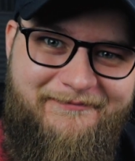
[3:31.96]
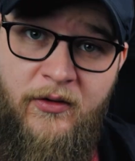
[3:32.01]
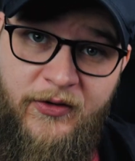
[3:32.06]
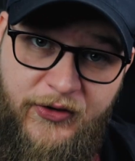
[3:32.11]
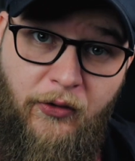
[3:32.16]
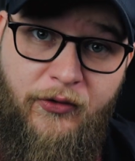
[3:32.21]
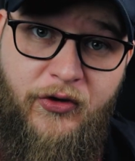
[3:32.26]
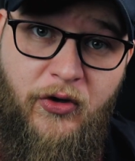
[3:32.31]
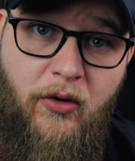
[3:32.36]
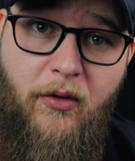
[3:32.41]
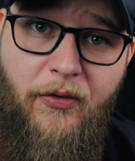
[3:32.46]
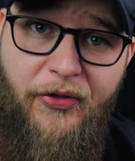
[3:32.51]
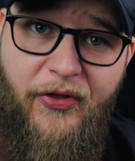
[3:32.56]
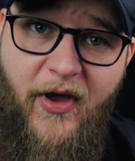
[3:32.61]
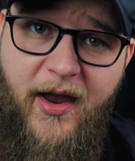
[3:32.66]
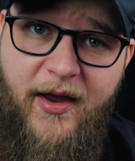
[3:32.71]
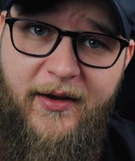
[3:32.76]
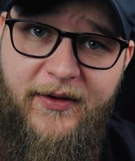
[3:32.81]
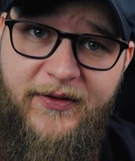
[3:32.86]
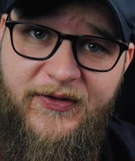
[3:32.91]
So do
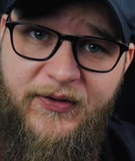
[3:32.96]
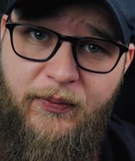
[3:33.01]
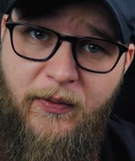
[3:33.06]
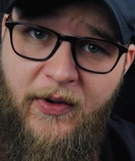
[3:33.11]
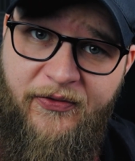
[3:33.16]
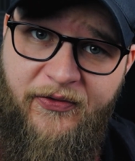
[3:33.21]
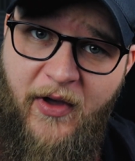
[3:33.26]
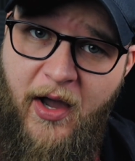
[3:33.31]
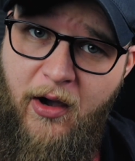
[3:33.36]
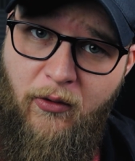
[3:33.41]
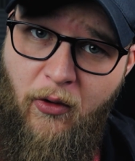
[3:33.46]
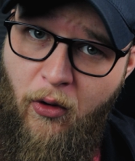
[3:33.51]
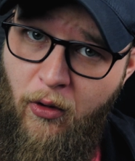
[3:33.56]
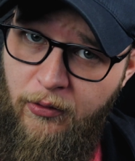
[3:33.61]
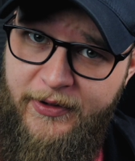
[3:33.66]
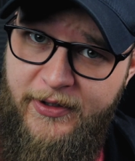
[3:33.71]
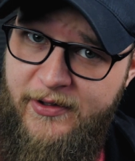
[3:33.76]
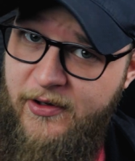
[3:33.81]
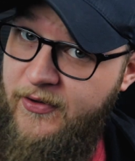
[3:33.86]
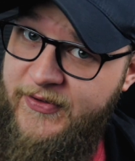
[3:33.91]
things without
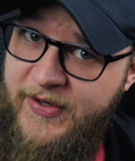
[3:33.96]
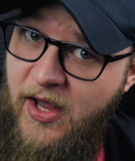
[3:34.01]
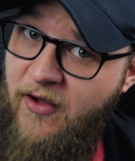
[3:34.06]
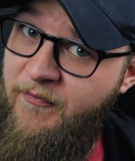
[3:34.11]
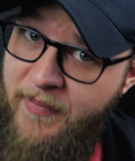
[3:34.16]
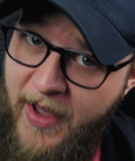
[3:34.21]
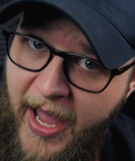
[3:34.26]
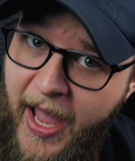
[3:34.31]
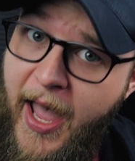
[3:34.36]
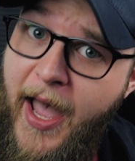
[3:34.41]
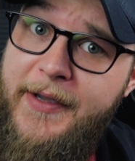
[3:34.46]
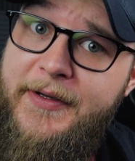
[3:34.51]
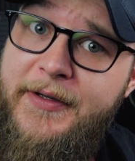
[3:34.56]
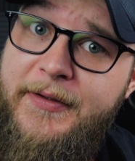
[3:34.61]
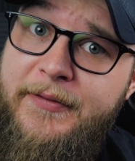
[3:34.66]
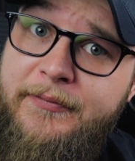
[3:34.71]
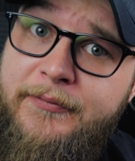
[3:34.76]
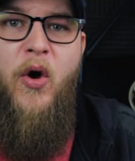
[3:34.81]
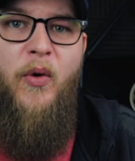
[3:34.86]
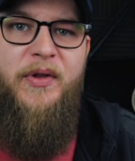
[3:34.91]
holding yourself back.
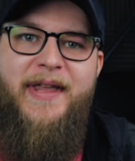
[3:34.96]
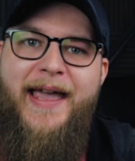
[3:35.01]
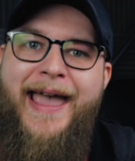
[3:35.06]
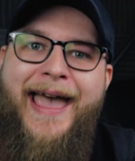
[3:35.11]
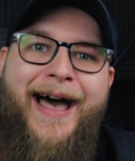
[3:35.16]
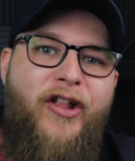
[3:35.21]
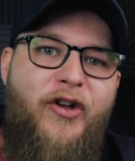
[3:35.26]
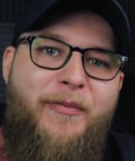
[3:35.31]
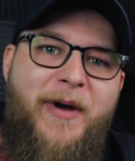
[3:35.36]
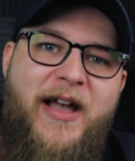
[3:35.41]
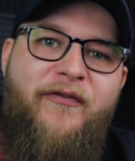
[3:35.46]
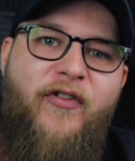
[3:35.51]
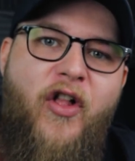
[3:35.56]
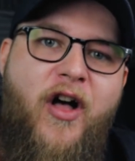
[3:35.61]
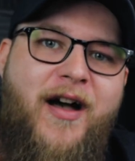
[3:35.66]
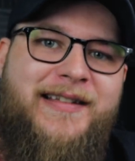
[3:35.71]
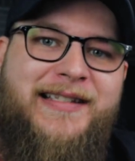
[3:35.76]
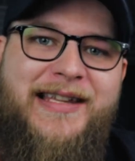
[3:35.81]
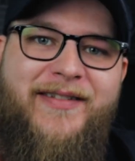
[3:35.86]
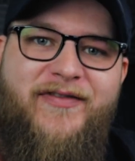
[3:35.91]
What the hell are my
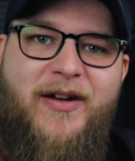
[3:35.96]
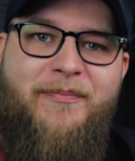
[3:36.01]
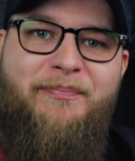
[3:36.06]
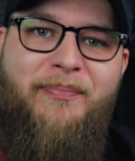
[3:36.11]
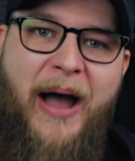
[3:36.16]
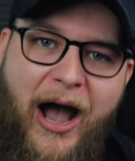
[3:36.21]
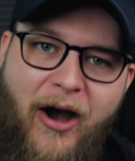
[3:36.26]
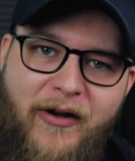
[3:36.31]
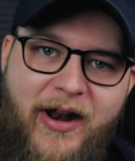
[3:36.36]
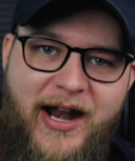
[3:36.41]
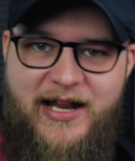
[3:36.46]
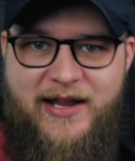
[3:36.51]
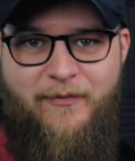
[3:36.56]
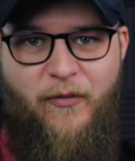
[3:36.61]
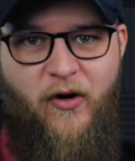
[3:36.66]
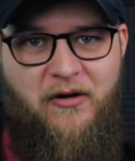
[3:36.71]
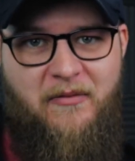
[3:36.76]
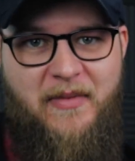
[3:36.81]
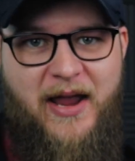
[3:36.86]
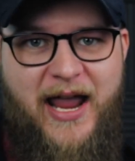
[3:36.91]
vlogs even about
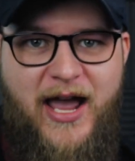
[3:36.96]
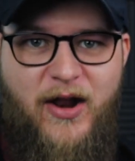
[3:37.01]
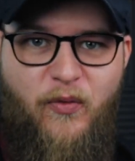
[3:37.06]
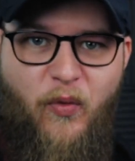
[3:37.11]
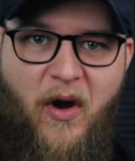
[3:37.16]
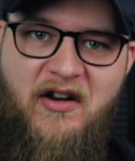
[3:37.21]
anymore, man?